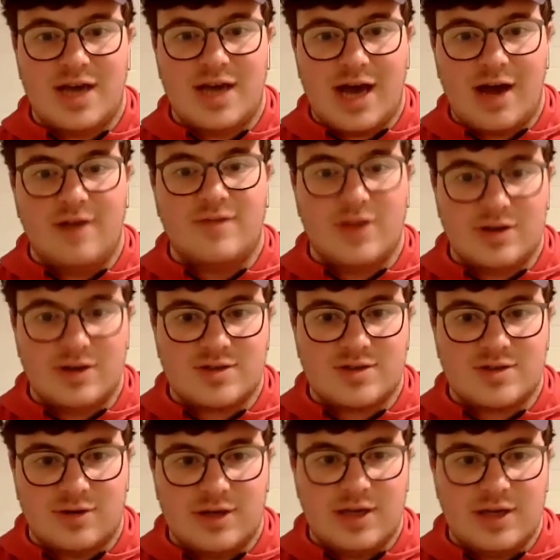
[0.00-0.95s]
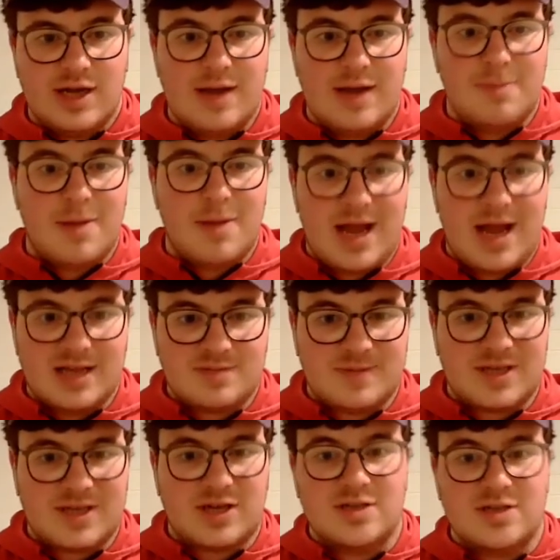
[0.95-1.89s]
out of those 3 in my eyes,
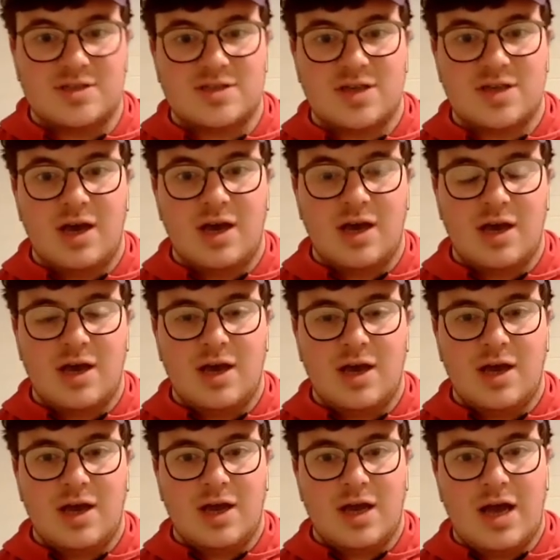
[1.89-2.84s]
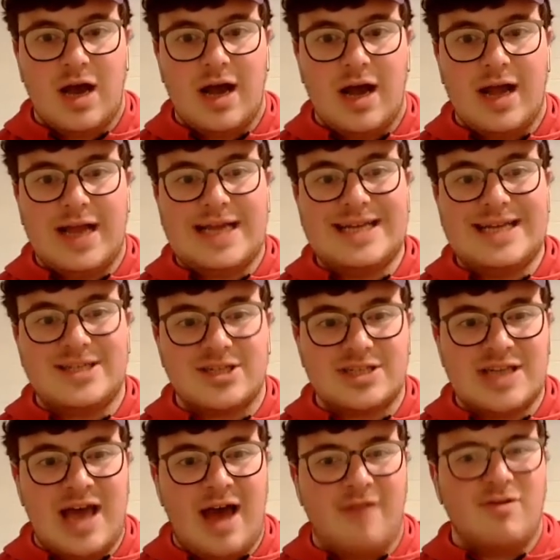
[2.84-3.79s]
because he
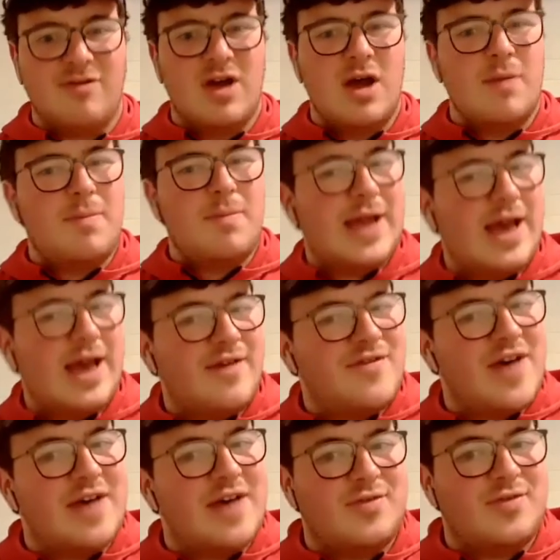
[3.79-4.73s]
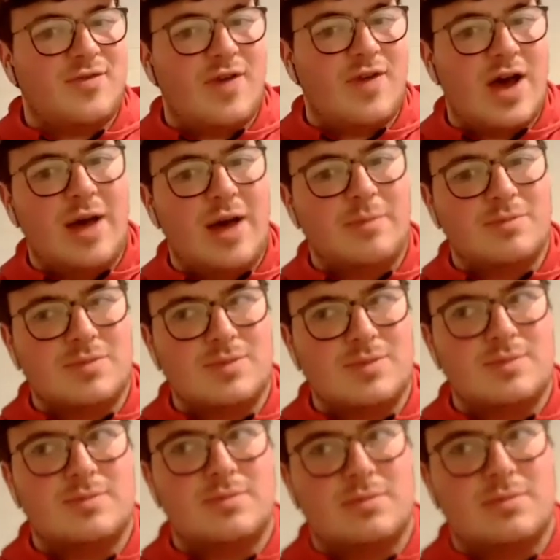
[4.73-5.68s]
doesn't have PFF
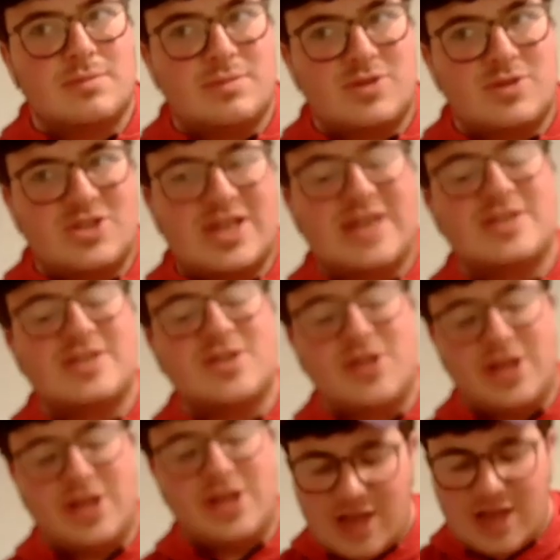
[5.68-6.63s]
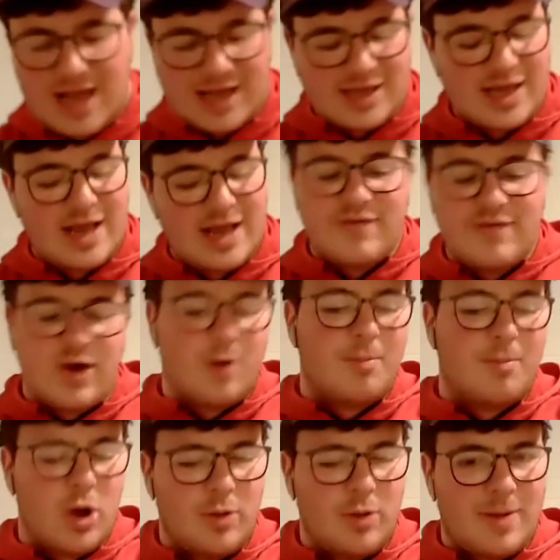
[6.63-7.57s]
say something like, if you're
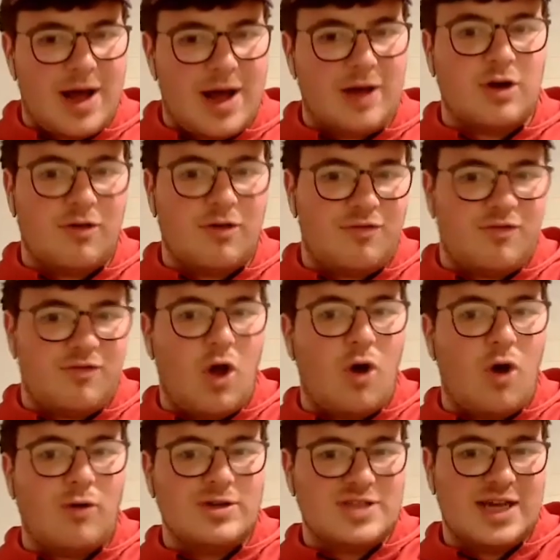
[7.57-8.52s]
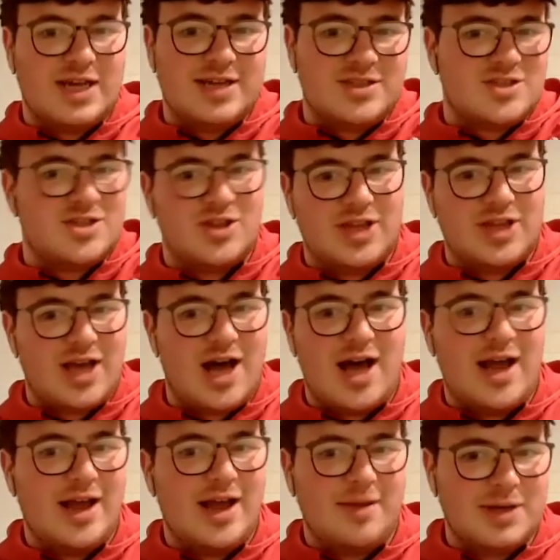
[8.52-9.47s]
mobile, your floor is instantly
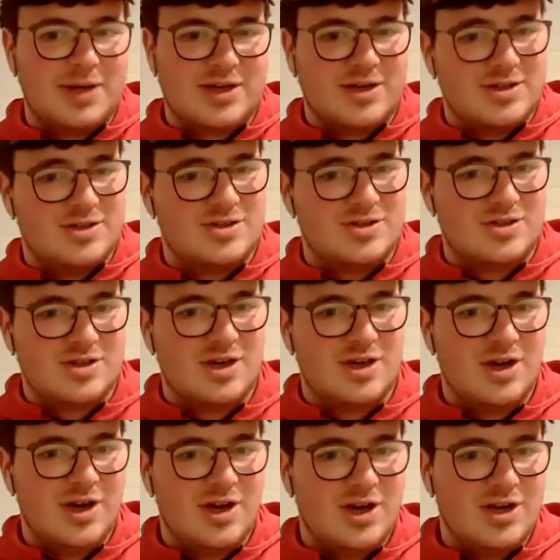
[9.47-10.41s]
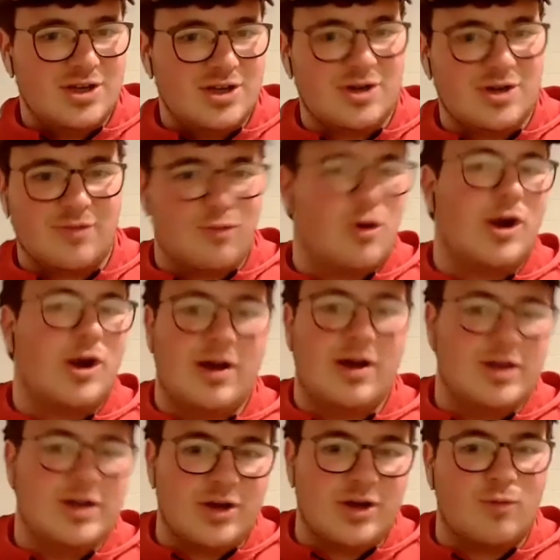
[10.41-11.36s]
higher because you can run
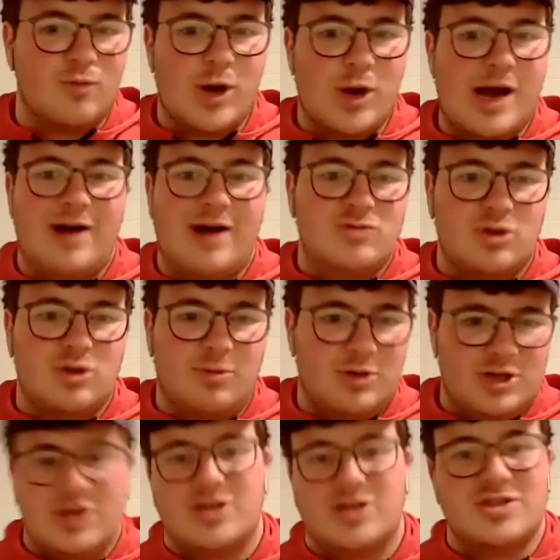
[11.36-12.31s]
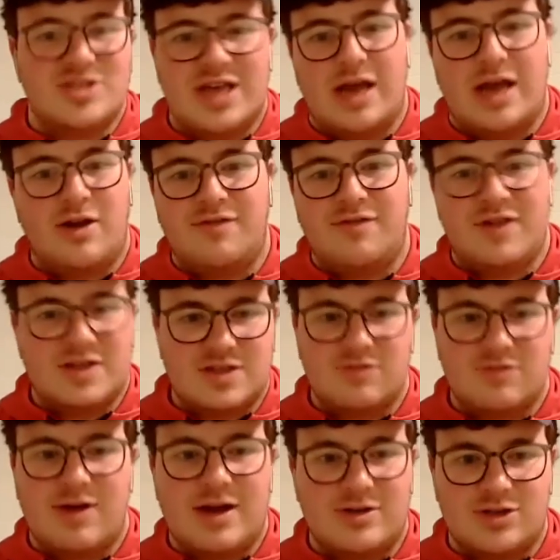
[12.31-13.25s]
out of trouble. You can set an offense
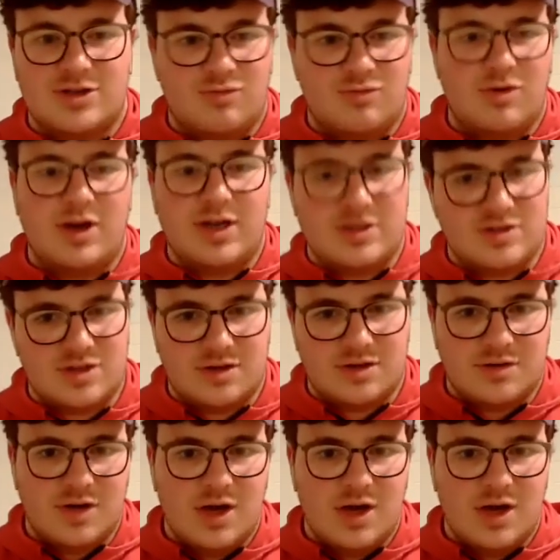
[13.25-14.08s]
around you running. So